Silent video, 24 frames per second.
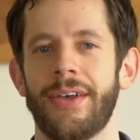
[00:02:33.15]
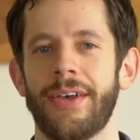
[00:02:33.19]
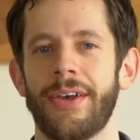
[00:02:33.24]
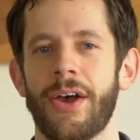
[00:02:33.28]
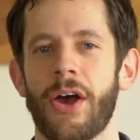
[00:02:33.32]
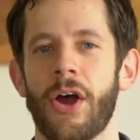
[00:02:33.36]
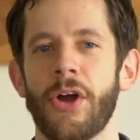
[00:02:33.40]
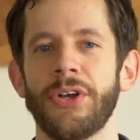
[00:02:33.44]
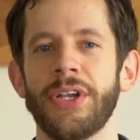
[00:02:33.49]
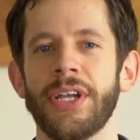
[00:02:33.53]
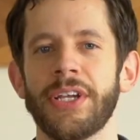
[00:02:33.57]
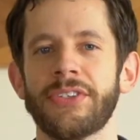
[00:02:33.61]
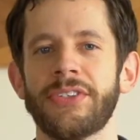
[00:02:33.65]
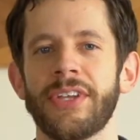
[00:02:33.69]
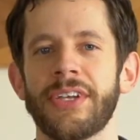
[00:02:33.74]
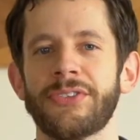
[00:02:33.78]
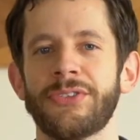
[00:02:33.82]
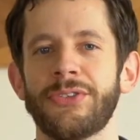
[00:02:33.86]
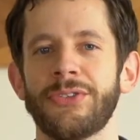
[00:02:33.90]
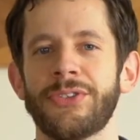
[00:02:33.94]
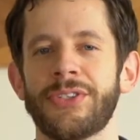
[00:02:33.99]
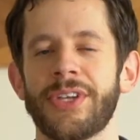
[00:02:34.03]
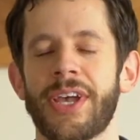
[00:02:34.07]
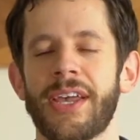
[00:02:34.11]
Our next
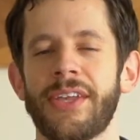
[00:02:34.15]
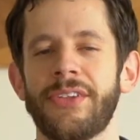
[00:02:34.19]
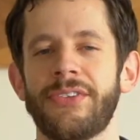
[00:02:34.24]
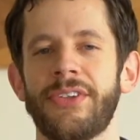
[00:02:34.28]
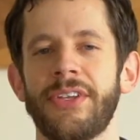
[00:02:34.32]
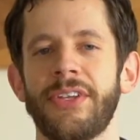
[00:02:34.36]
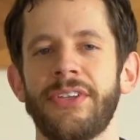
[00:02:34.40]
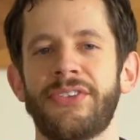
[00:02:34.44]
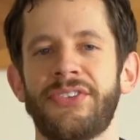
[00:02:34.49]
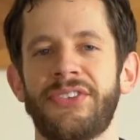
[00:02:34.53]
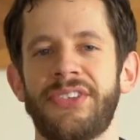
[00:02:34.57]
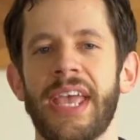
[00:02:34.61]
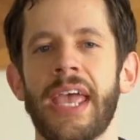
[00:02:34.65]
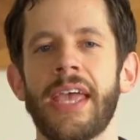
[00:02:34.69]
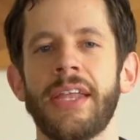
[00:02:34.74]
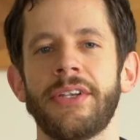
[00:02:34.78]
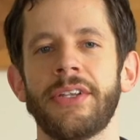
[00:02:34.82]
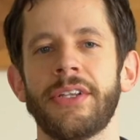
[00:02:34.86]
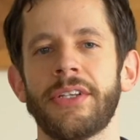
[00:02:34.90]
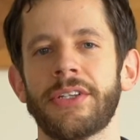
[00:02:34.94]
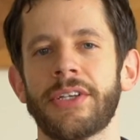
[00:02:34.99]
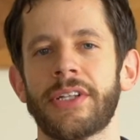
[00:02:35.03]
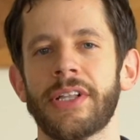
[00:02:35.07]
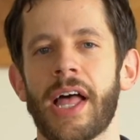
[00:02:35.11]
exercise is
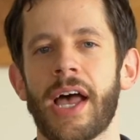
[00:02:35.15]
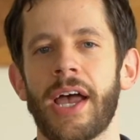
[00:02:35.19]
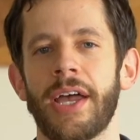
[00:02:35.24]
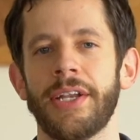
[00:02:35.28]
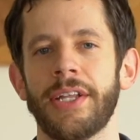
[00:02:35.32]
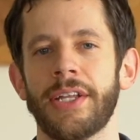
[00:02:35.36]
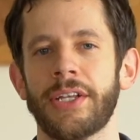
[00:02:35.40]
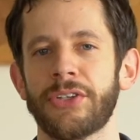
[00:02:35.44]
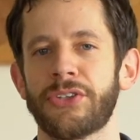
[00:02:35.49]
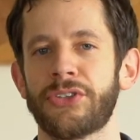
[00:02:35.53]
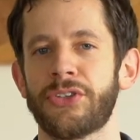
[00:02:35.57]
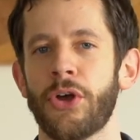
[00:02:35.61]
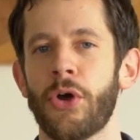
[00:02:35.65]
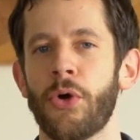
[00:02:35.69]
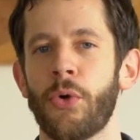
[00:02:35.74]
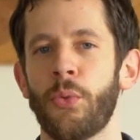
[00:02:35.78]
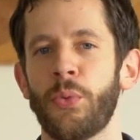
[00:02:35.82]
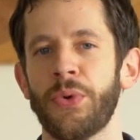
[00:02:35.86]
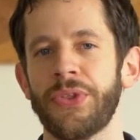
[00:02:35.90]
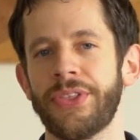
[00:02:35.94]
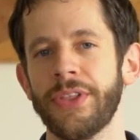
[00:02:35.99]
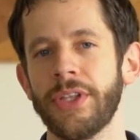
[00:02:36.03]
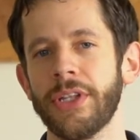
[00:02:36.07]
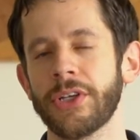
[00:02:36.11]
tendon gliding. So
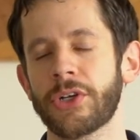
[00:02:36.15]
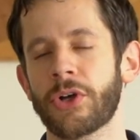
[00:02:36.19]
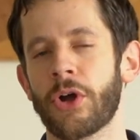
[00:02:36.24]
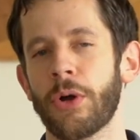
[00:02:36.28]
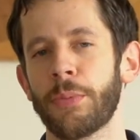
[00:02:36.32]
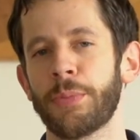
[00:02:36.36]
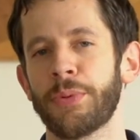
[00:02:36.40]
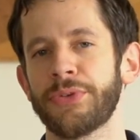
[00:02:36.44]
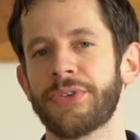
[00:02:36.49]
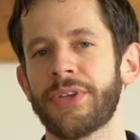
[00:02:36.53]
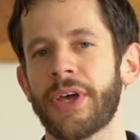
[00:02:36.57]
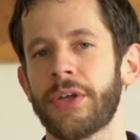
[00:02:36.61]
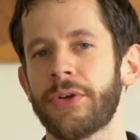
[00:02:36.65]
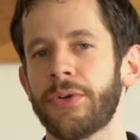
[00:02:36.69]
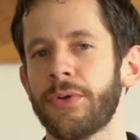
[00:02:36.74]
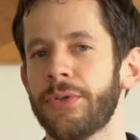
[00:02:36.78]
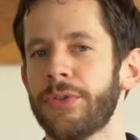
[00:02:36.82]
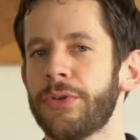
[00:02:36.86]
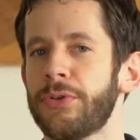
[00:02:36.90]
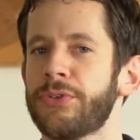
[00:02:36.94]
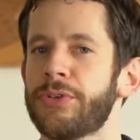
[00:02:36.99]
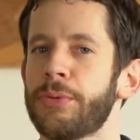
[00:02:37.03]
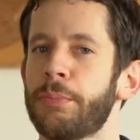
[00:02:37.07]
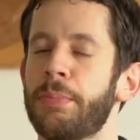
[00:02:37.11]
within the carpal tunnel,
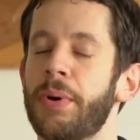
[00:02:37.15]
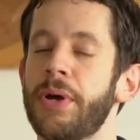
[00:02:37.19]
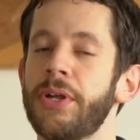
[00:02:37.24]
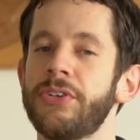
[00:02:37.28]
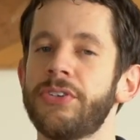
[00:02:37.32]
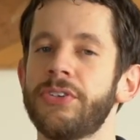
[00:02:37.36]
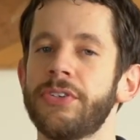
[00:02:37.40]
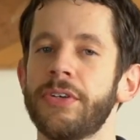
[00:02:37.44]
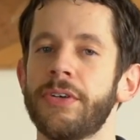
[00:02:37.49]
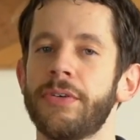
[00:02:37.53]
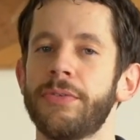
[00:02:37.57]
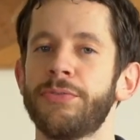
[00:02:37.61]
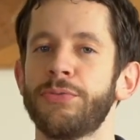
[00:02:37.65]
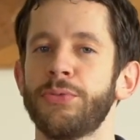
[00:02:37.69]
there's a bunch of